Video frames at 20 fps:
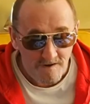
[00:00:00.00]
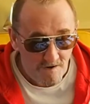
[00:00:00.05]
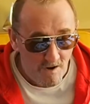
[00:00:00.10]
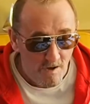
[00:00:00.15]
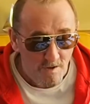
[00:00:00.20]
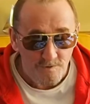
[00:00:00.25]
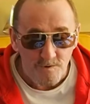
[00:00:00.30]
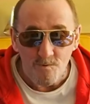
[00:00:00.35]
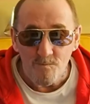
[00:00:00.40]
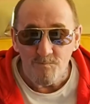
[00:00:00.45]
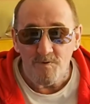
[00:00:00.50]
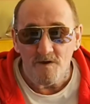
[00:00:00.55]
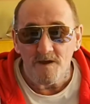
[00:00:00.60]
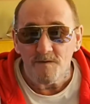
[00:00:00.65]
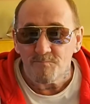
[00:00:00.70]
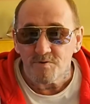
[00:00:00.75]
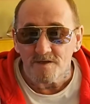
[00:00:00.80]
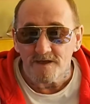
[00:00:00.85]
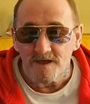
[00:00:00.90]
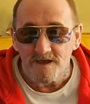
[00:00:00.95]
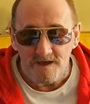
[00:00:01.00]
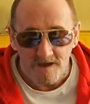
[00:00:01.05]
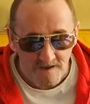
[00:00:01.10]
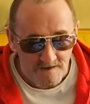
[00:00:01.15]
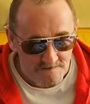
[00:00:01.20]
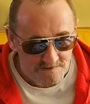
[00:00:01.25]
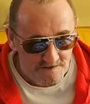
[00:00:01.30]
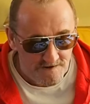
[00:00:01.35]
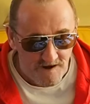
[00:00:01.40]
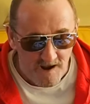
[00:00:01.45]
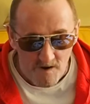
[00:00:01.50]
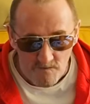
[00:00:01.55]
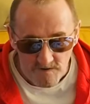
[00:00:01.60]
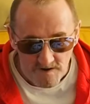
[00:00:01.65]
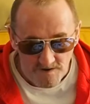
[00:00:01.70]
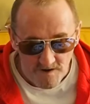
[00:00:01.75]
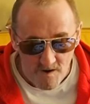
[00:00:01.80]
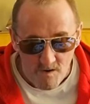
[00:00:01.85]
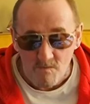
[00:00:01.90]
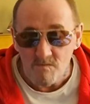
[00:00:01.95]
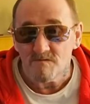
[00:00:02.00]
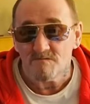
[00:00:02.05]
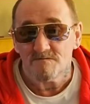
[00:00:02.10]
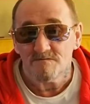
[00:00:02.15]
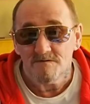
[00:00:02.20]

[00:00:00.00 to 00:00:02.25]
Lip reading: all you people in Kingsley now, you know,